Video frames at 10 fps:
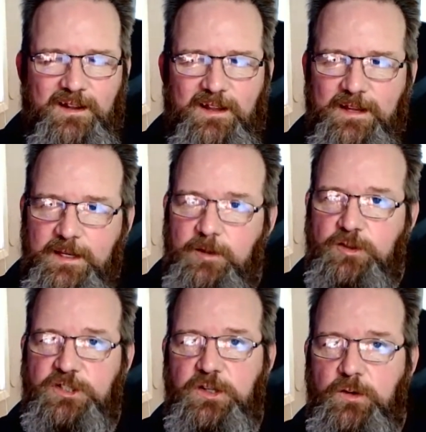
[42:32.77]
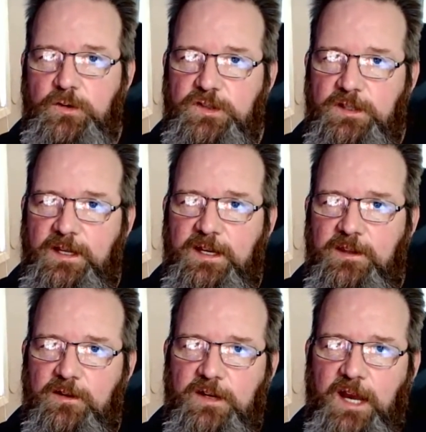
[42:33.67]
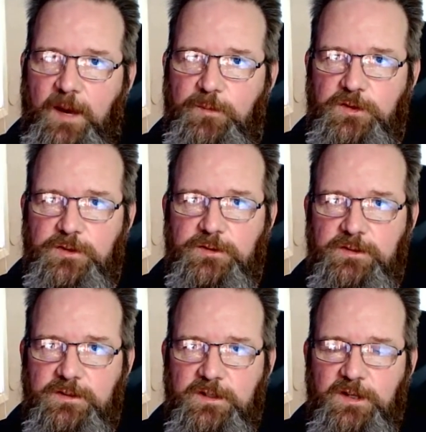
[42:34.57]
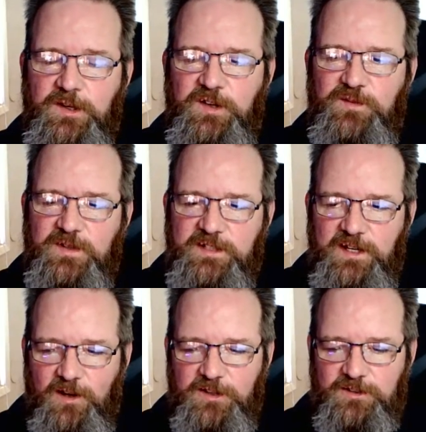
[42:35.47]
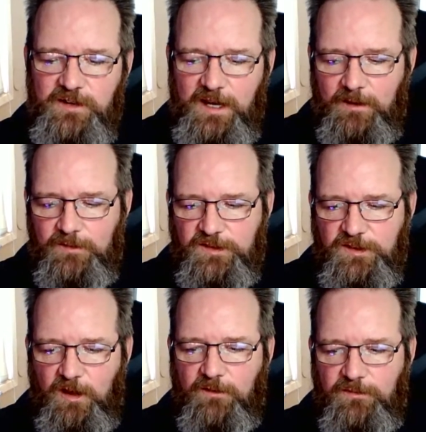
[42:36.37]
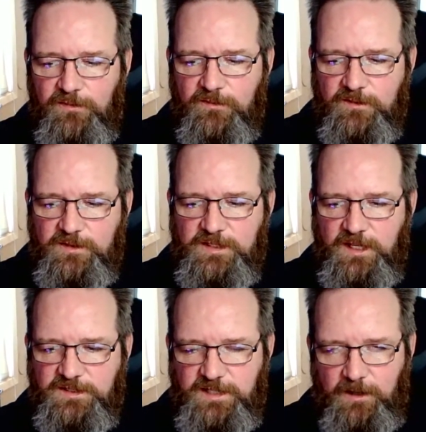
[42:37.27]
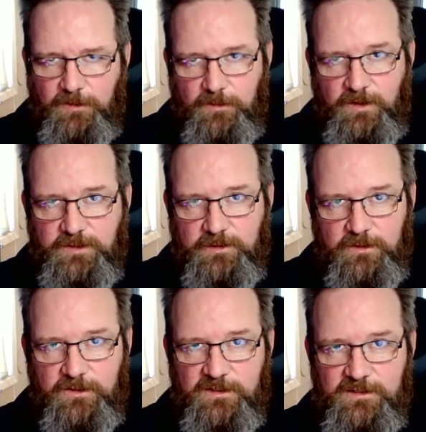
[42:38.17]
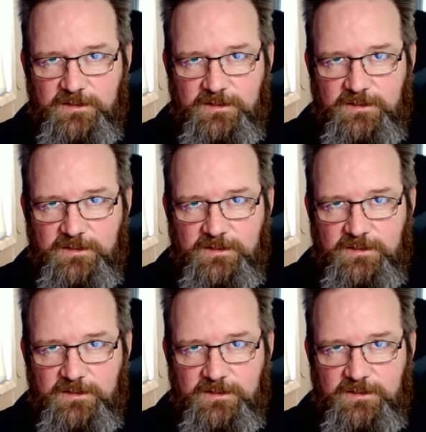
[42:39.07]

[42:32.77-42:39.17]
Now they use chutes to land their capsule, but they also have soft touchdown thrusters.